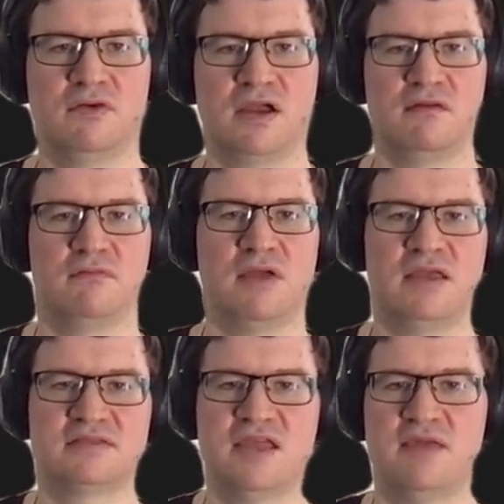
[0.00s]
we can
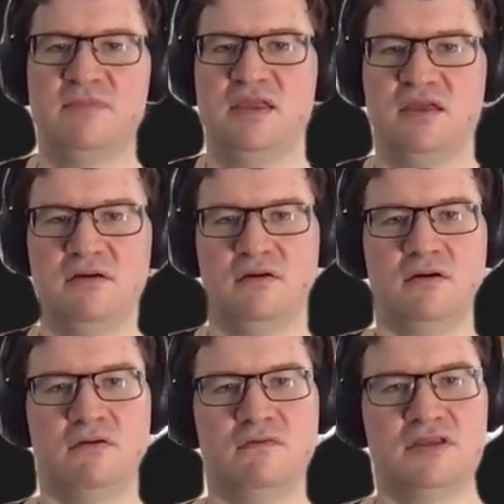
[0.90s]
make same thing
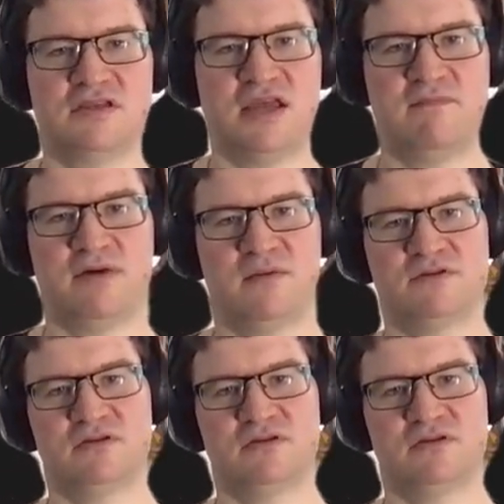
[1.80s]
with JPype.